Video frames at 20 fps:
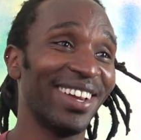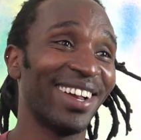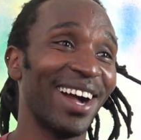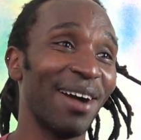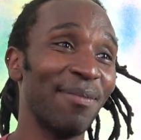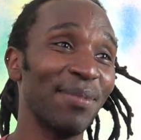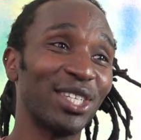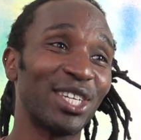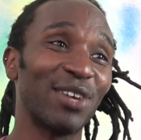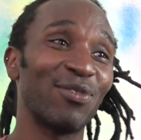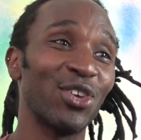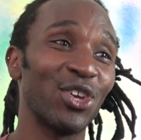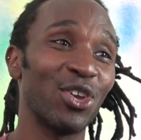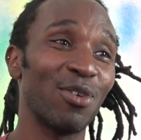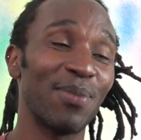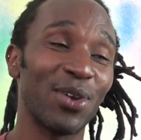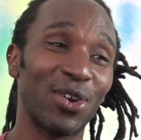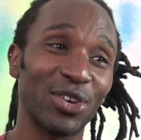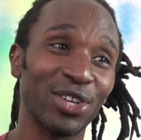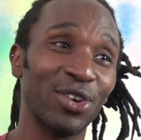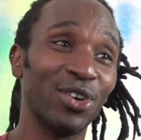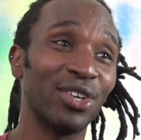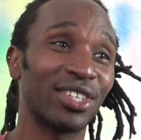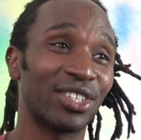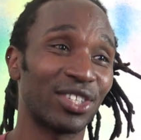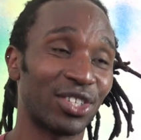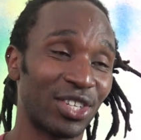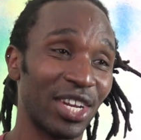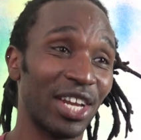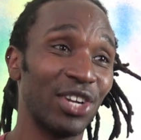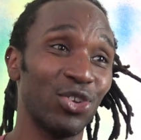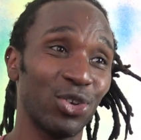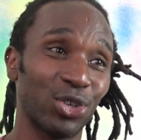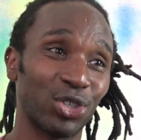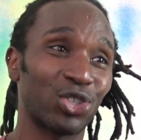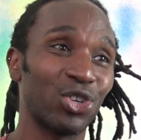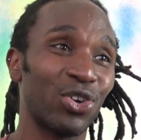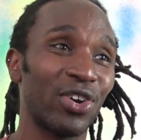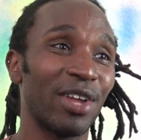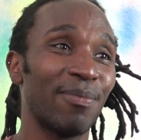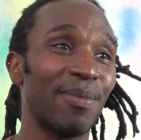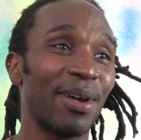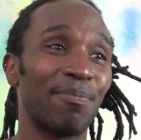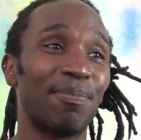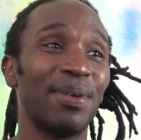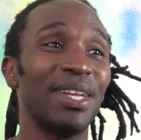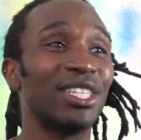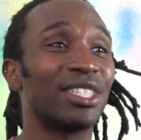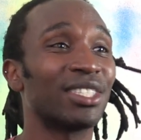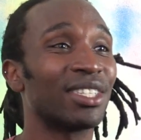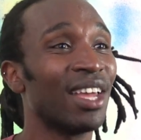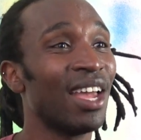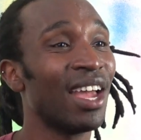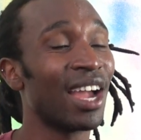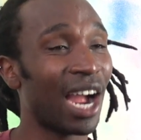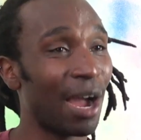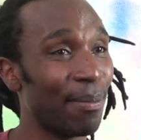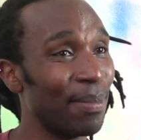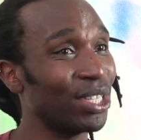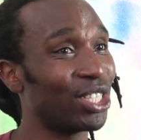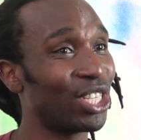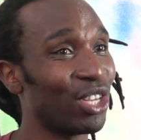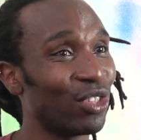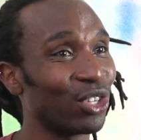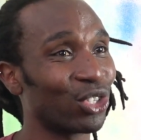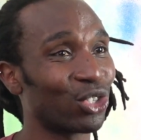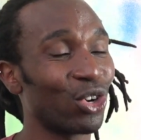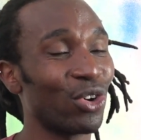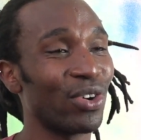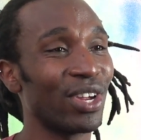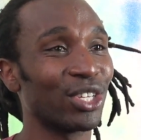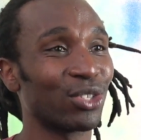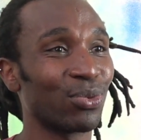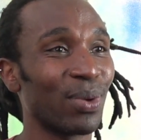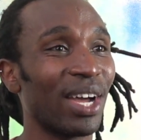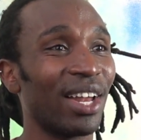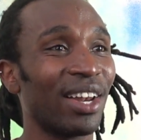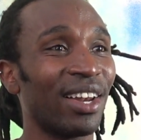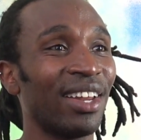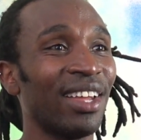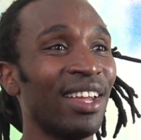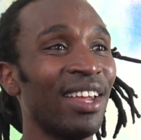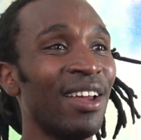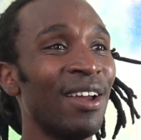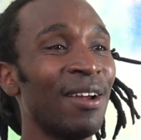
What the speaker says: I'm interviewing you because I won't tell your story, but please come and see the story as well.